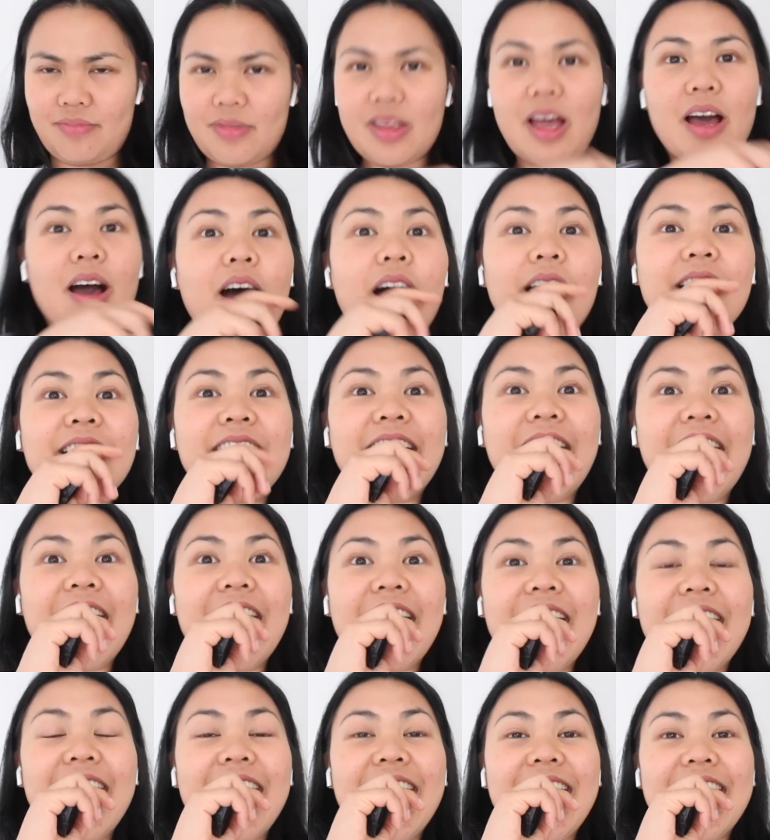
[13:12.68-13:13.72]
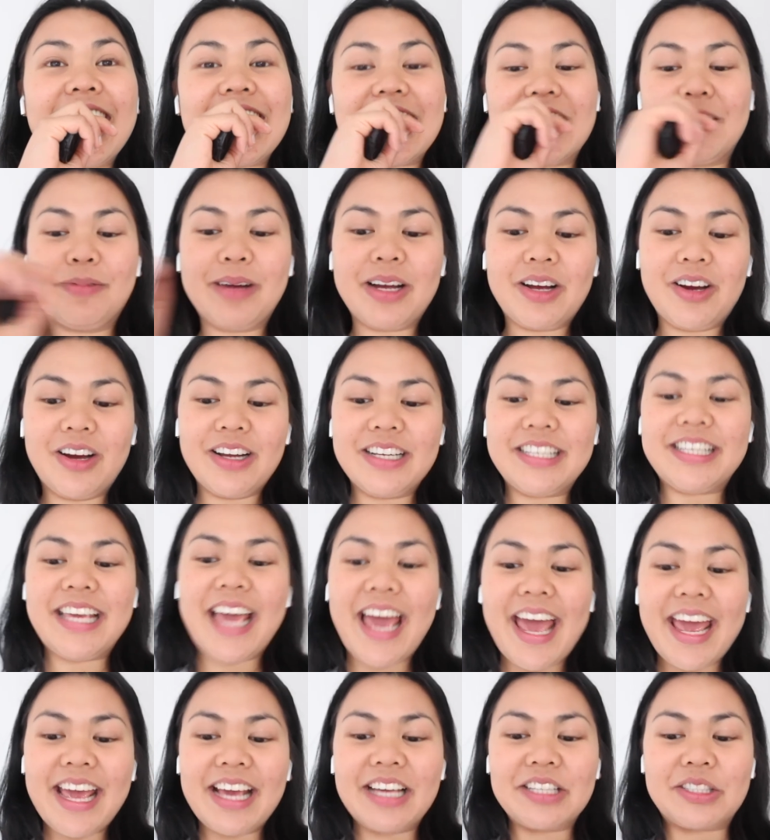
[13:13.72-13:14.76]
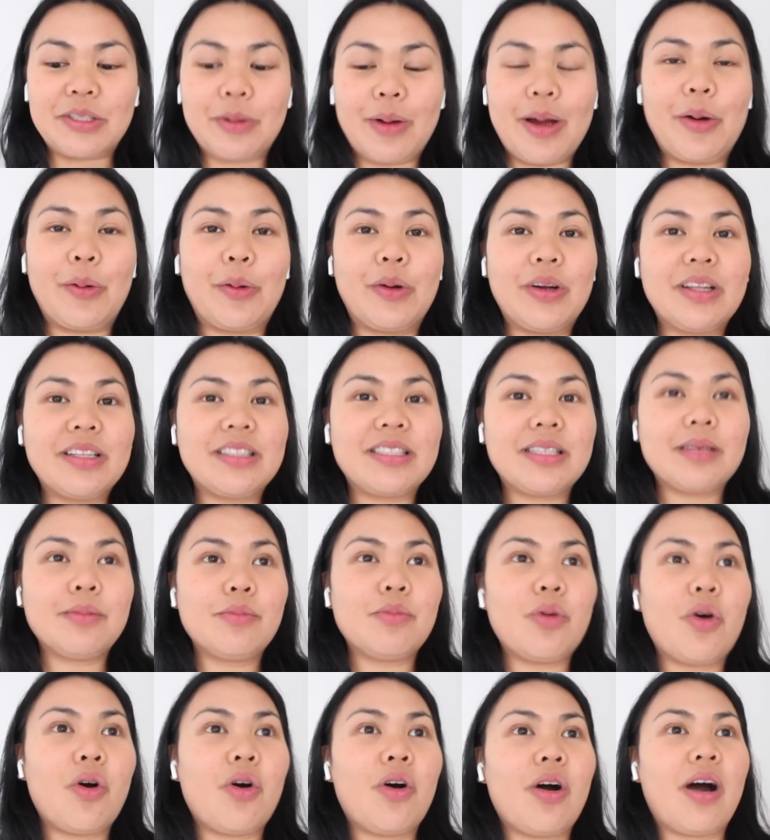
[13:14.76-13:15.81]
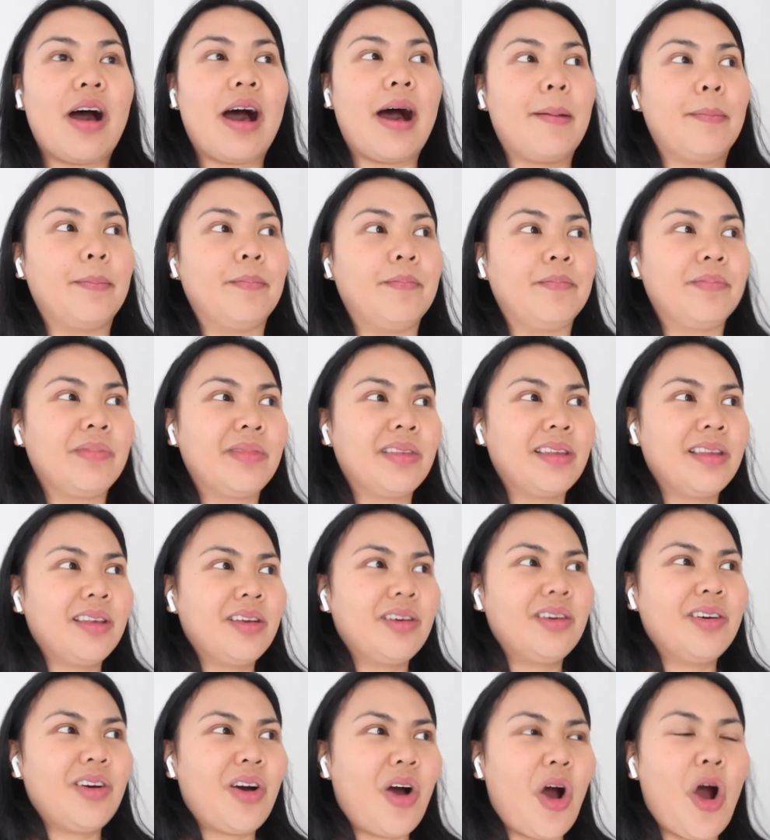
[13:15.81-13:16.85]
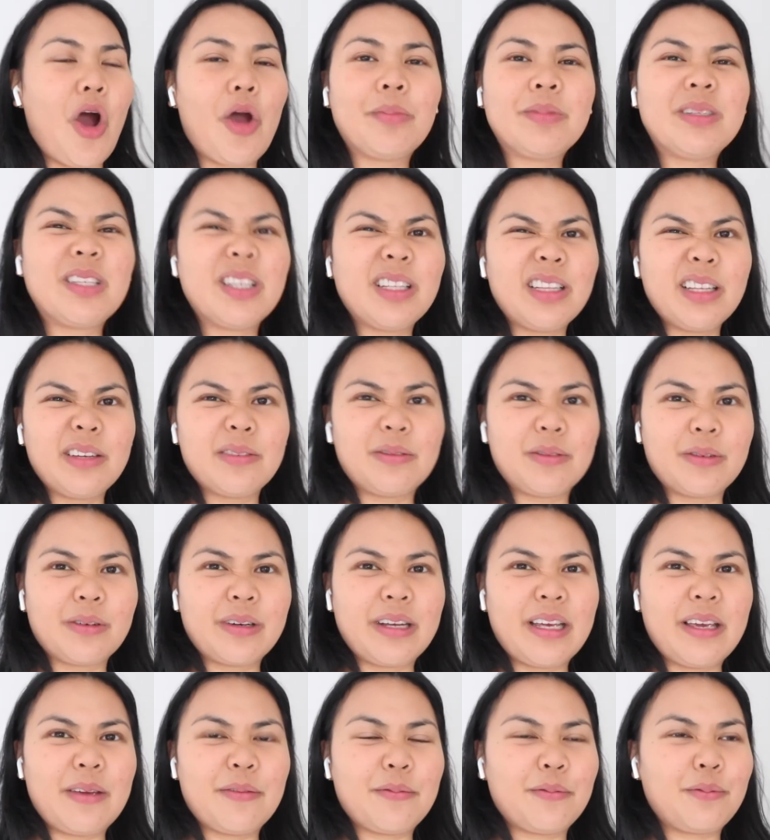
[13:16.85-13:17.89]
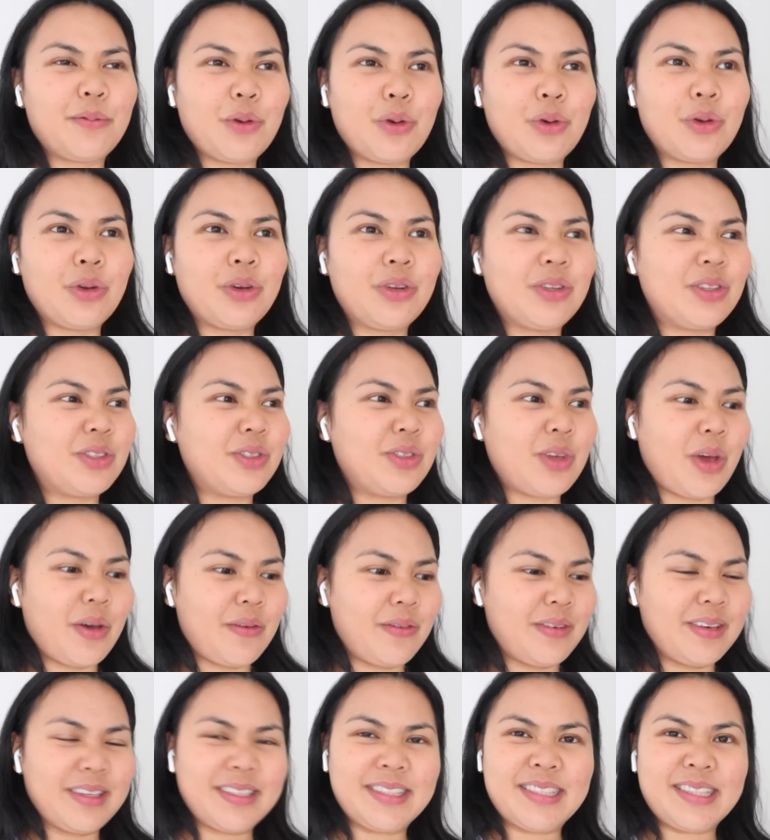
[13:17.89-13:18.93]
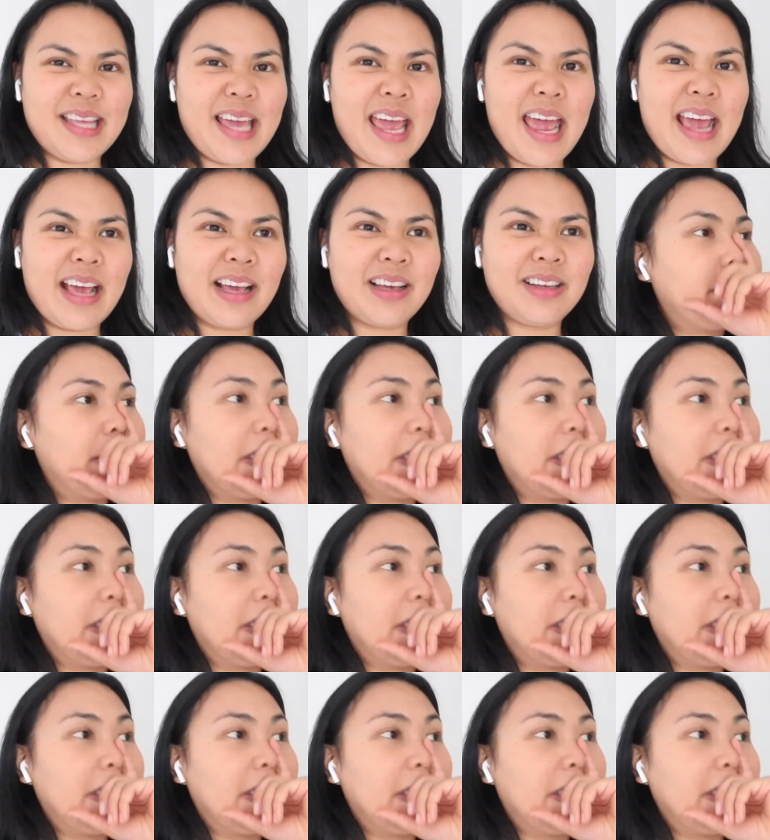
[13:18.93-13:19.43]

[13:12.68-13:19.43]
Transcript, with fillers: Oh yeah, oh my god, yay. So I ordered some more um, home delivery food service thing.